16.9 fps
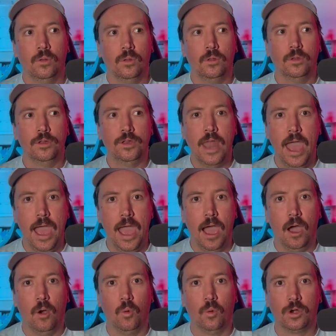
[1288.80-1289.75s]

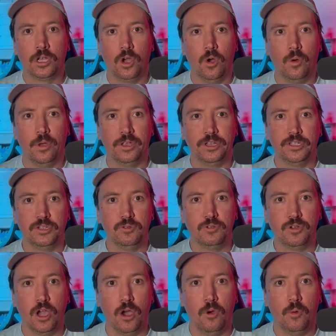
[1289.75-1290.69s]
now we're going
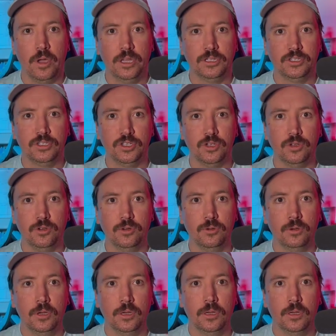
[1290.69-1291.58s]
to go into